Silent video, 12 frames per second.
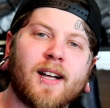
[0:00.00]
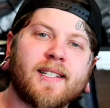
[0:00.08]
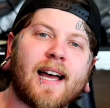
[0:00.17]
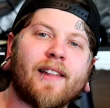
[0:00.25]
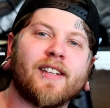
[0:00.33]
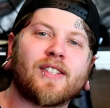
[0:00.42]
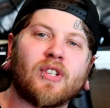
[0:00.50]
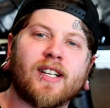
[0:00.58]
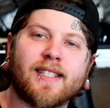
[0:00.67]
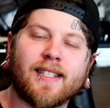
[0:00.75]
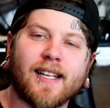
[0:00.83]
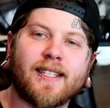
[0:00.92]
on down this
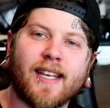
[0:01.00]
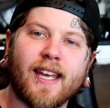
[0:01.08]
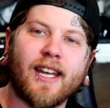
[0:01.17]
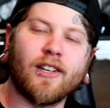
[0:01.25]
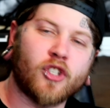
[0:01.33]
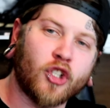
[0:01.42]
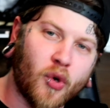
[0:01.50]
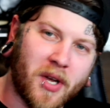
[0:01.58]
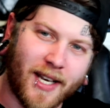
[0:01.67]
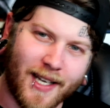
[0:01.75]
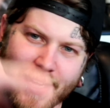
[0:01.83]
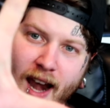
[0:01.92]
list, let's get into
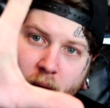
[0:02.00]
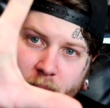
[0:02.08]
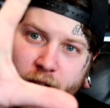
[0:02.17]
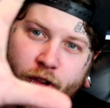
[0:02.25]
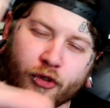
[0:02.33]
it. Number